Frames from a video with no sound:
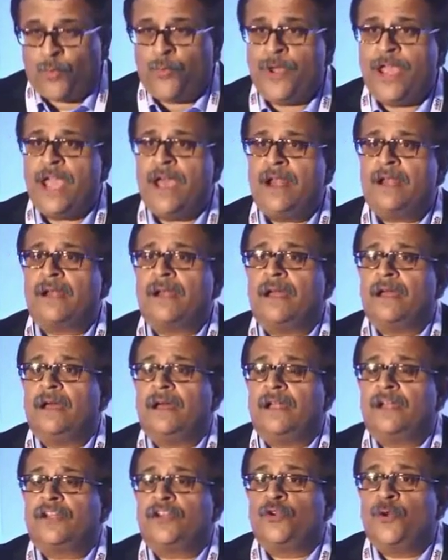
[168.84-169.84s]
We are
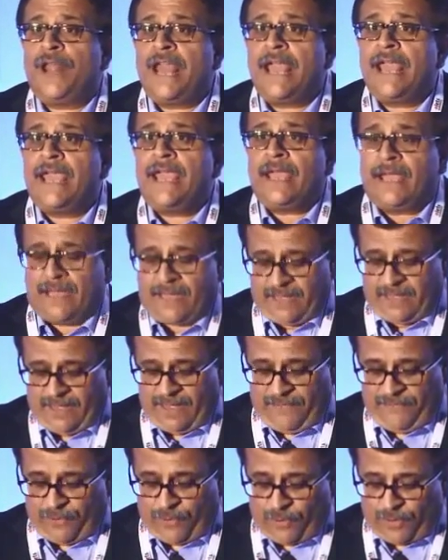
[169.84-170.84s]
today,
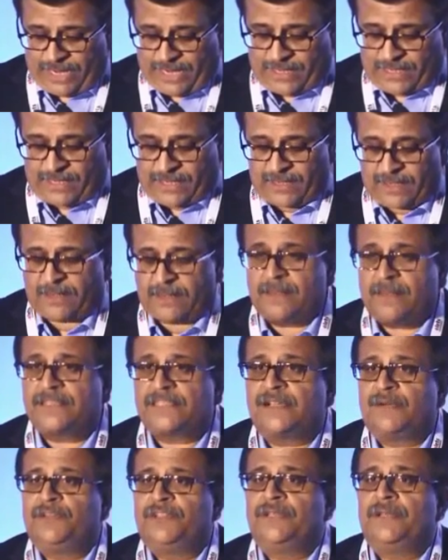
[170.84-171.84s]
if you look at uh,
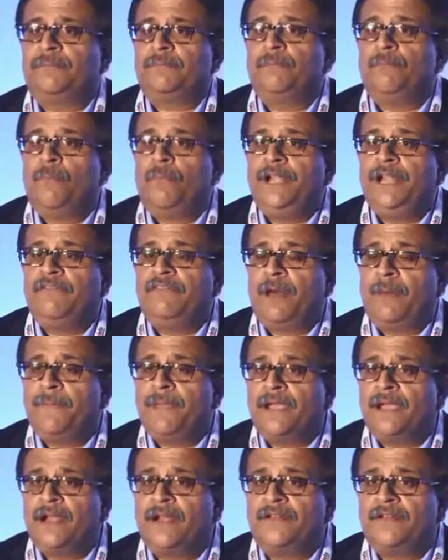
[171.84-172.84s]
some of the
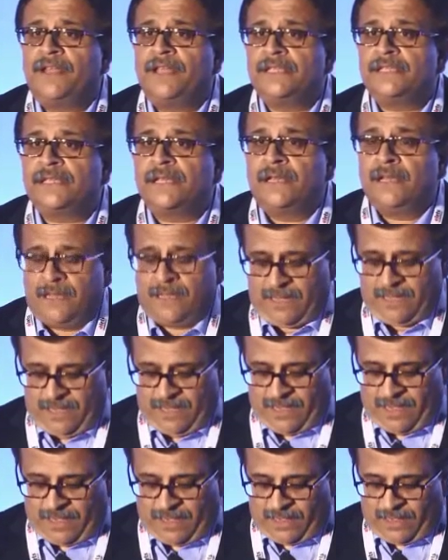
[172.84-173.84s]
developing countries,
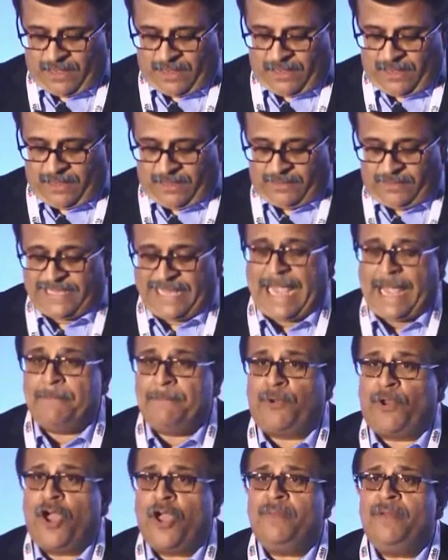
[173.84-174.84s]
the
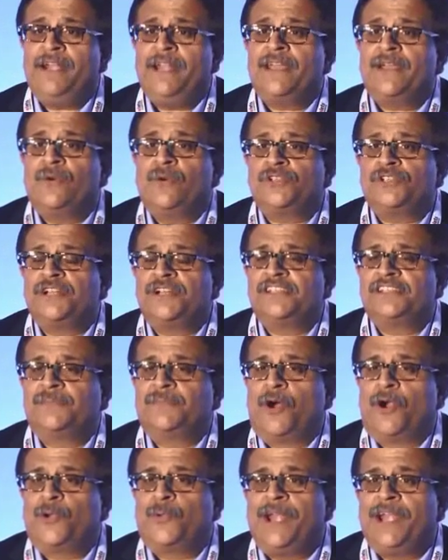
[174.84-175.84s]
employability quotient is
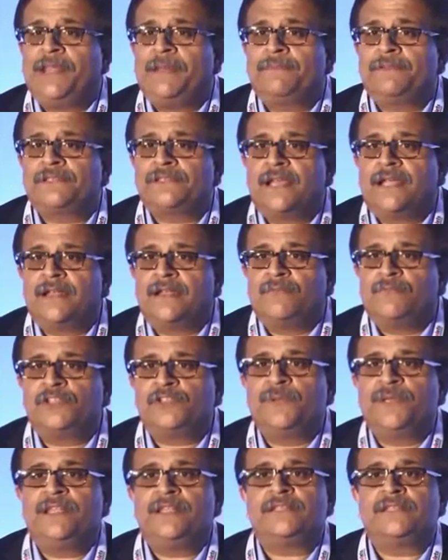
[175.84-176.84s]
about 20%,
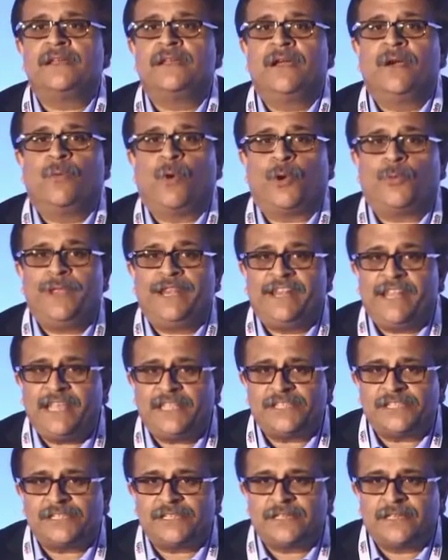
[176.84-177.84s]
which means what we
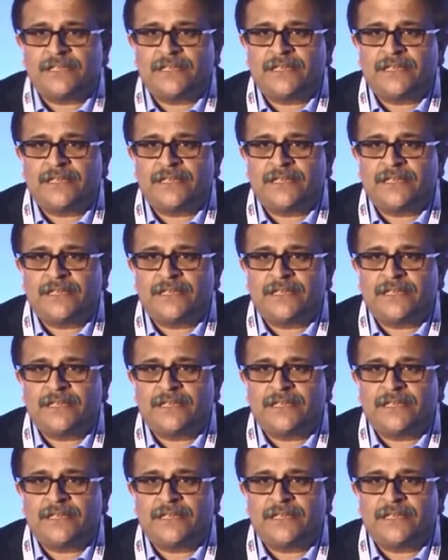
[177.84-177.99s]
teach